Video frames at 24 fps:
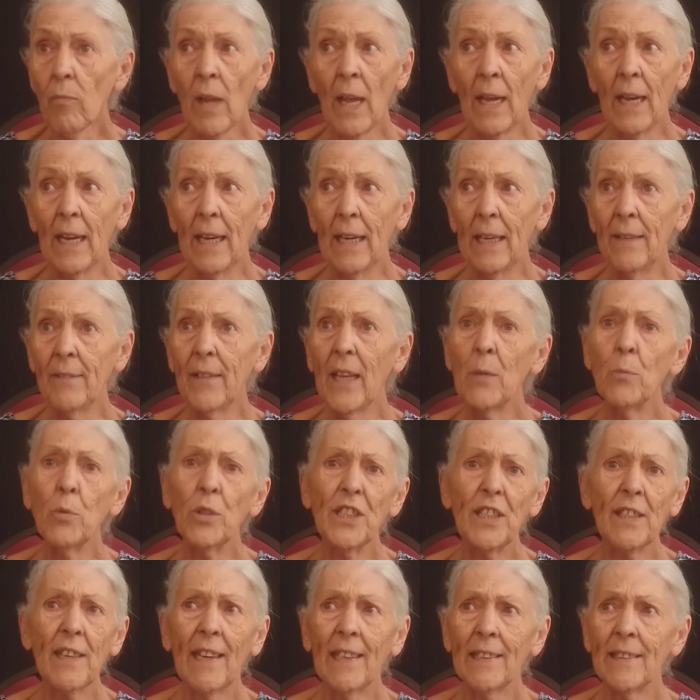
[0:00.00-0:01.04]
there were
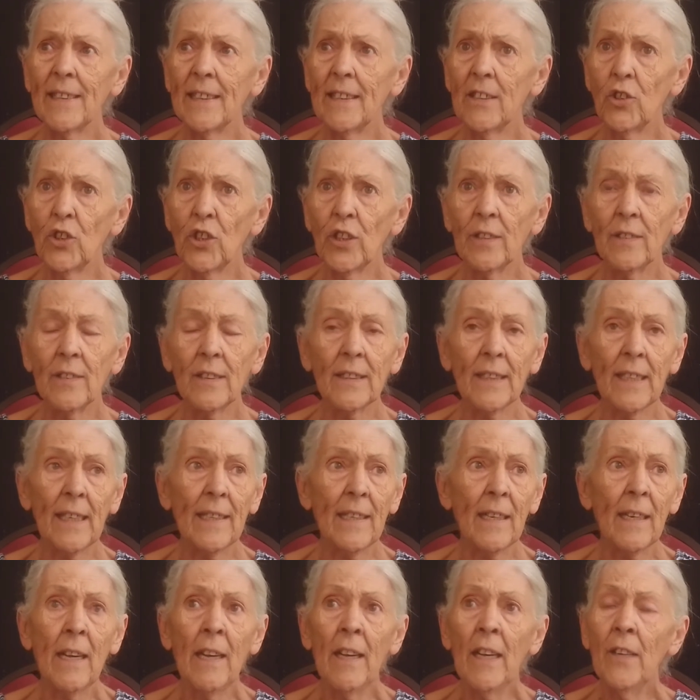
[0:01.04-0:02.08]
dietitians
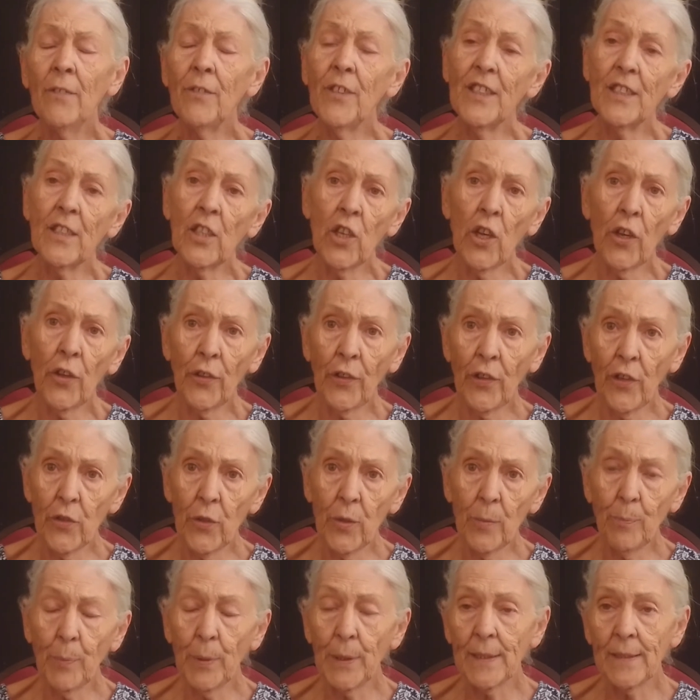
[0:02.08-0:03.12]
and
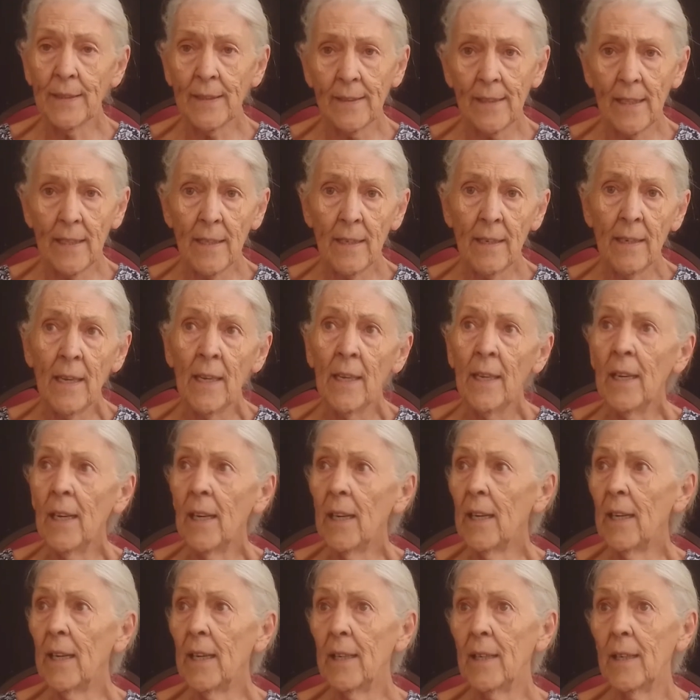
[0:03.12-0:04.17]
physiotherapists and
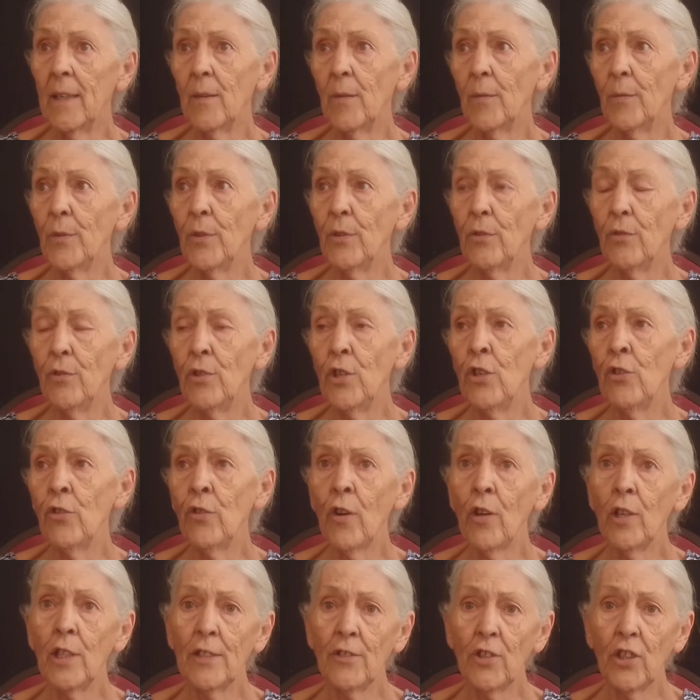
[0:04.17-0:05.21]

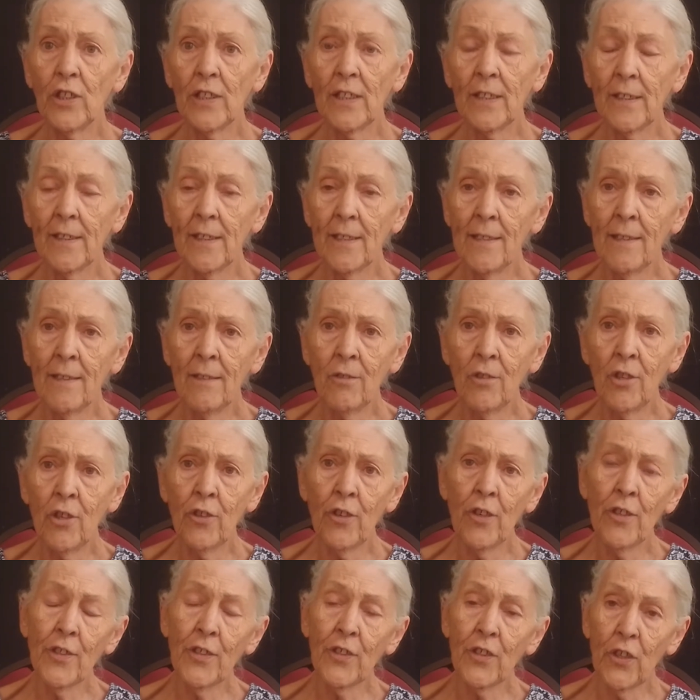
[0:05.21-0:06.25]
neurologists and
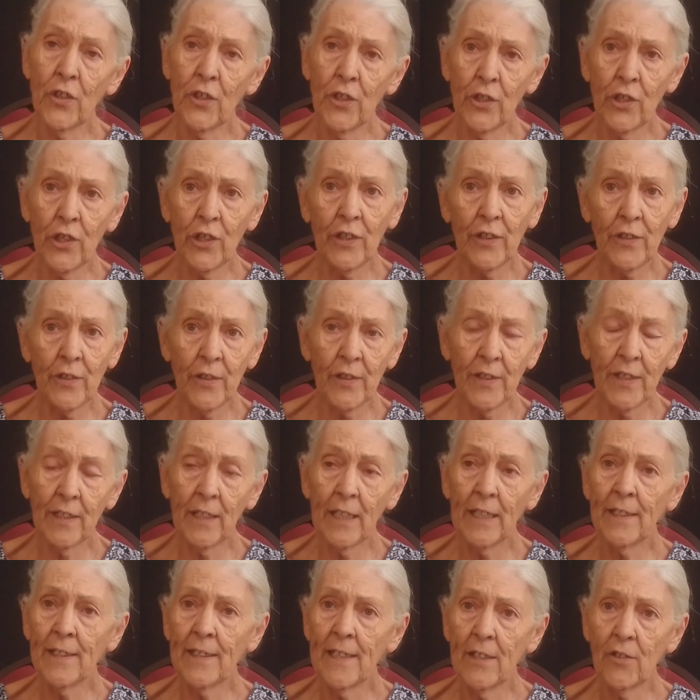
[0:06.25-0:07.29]
neurosurgeons,
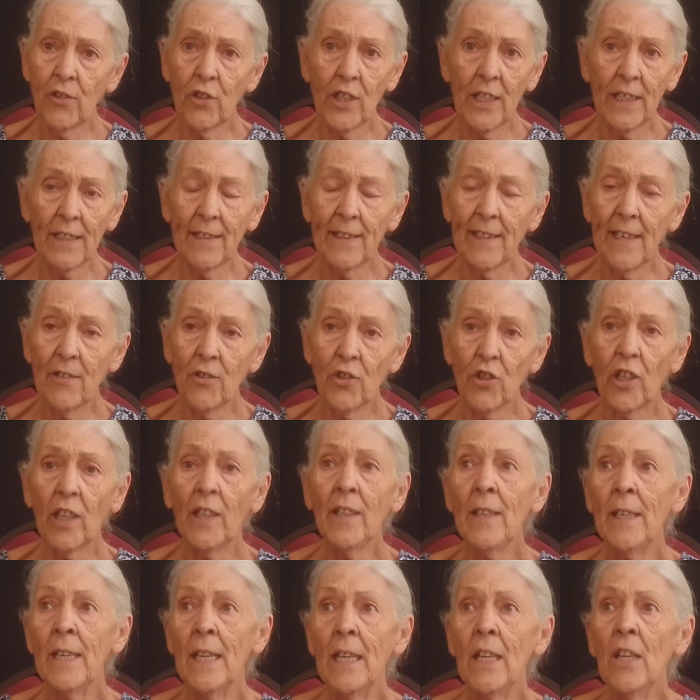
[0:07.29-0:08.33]
etc.,
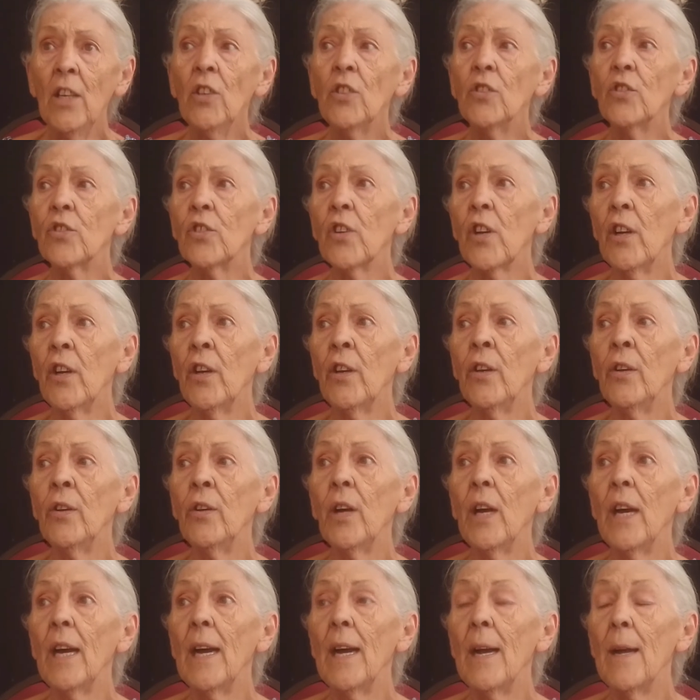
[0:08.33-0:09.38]
etc.
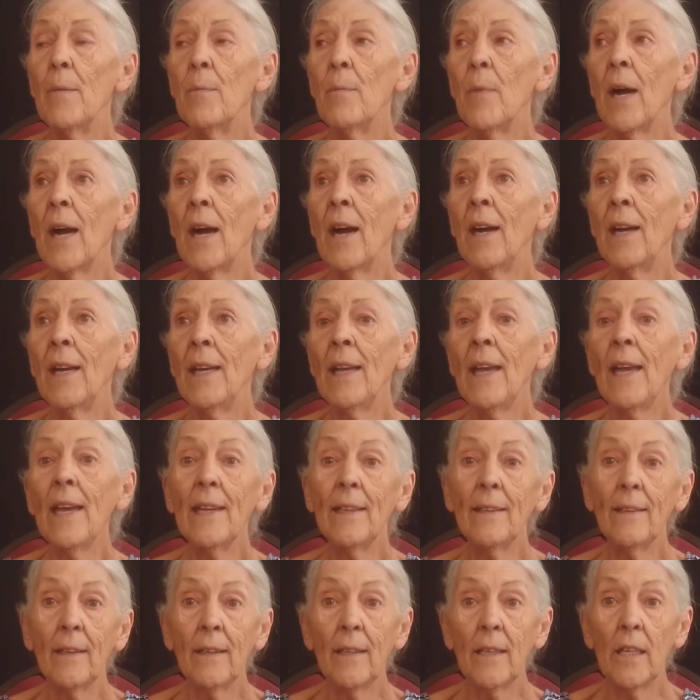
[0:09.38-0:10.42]
So I
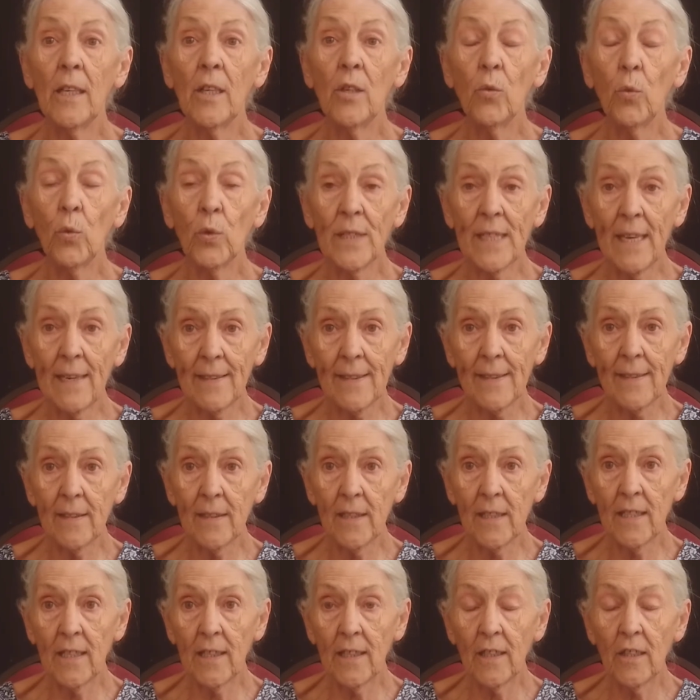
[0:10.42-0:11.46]
had the
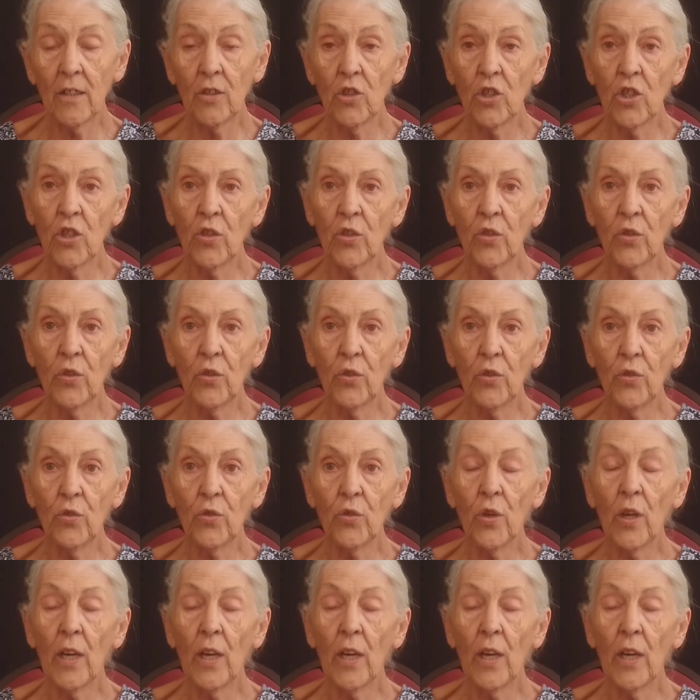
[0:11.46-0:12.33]
audacity to